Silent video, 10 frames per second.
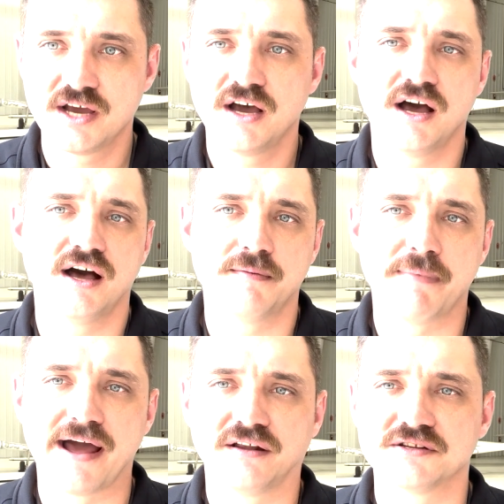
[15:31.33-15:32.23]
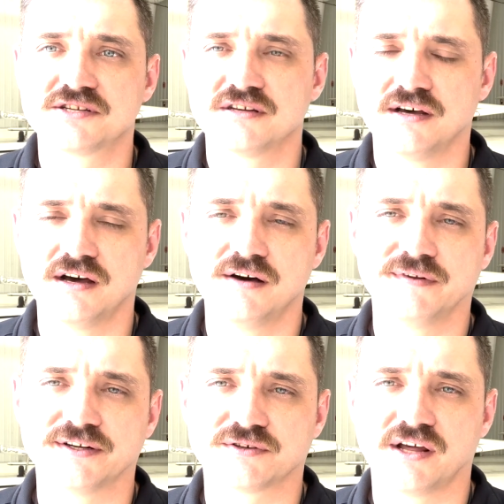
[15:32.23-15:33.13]
balance of
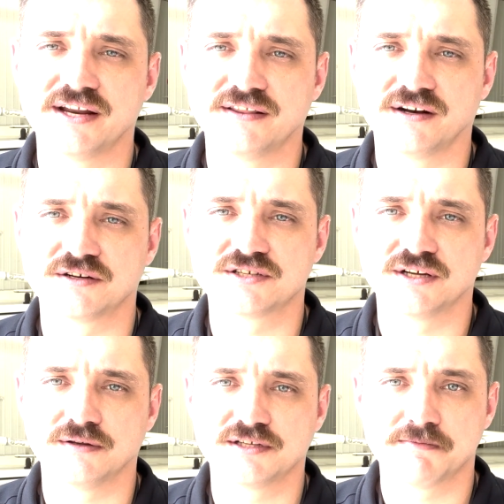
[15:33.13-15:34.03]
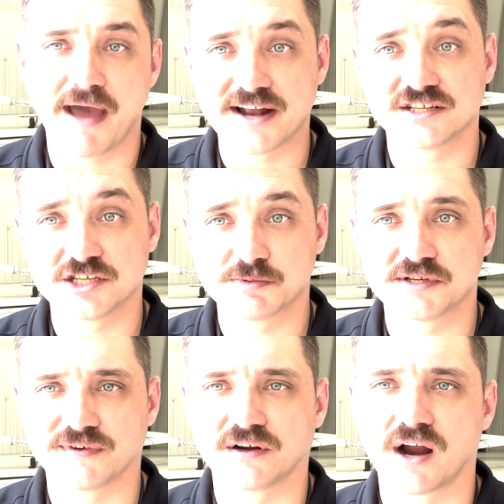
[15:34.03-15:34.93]
electrolyte in there to match the
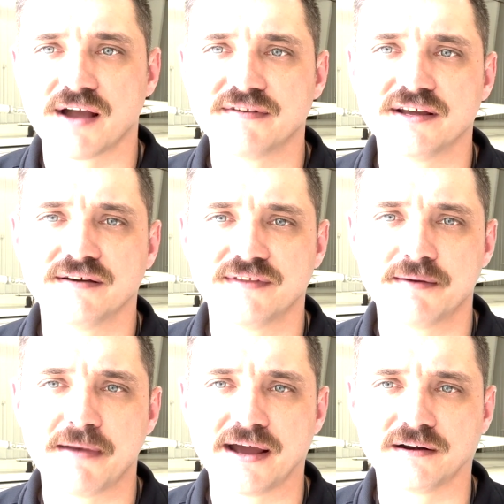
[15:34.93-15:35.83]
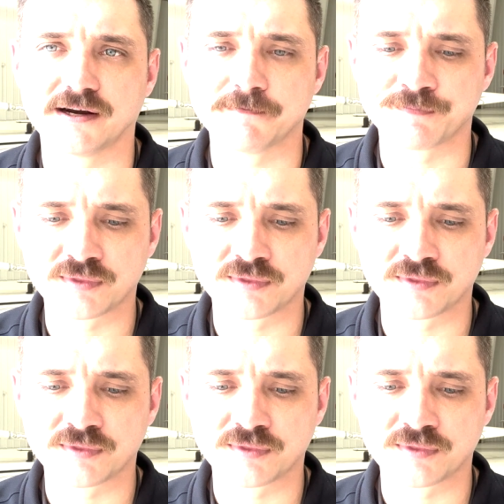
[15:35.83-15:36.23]
specific gravity of that battery.